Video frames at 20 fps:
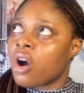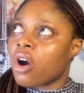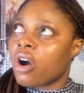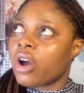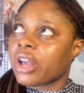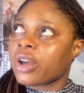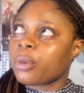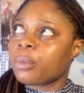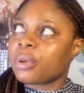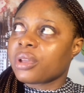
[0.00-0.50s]
Or
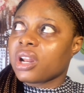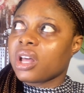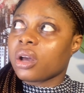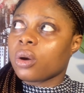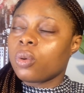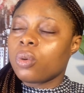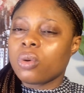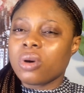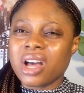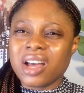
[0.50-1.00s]
it could be like,
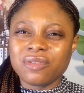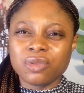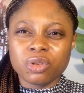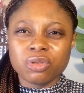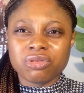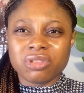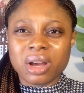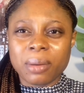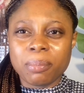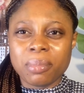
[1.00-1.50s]
oh, I
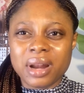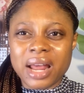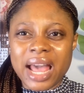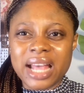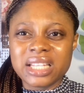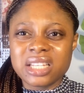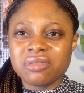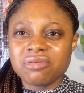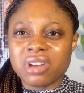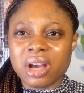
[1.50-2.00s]
didn't
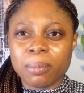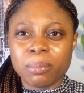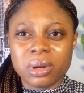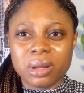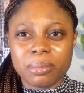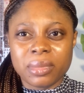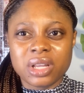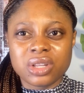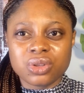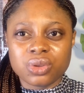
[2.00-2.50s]

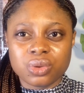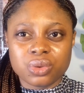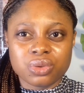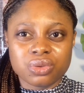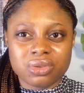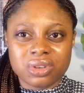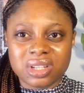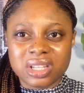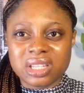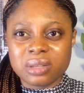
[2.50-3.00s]
reapply my
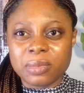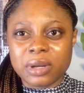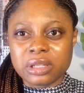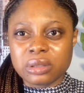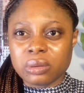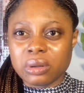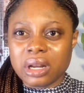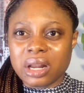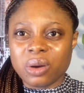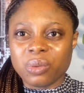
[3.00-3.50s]
sunscreen this
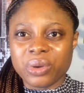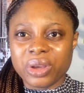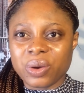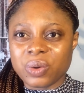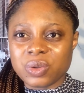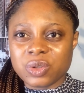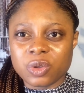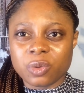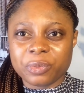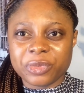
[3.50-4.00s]
particular week
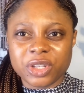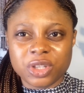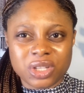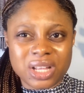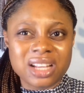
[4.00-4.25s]
or something.